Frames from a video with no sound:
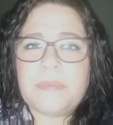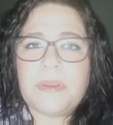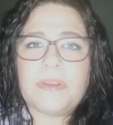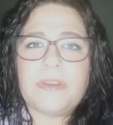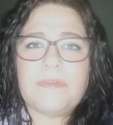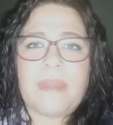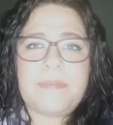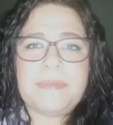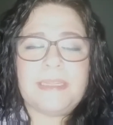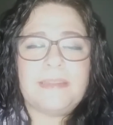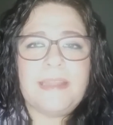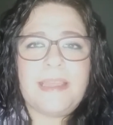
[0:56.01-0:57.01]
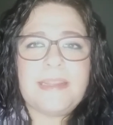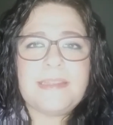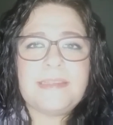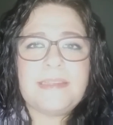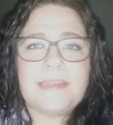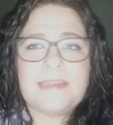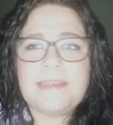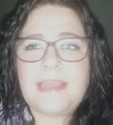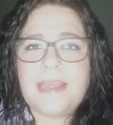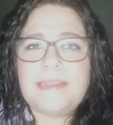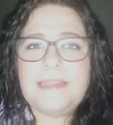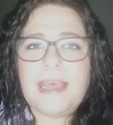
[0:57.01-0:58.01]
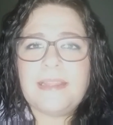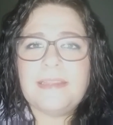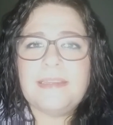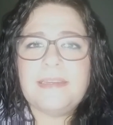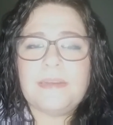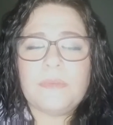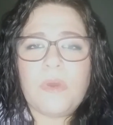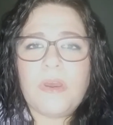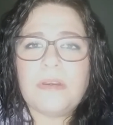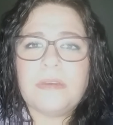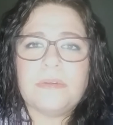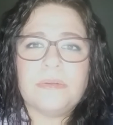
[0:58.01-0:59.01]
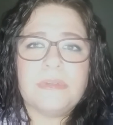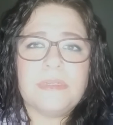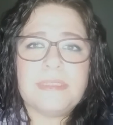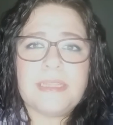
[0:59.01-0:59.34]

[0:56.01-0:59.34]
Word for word: burger wrapped in lettuce and a side salad and water or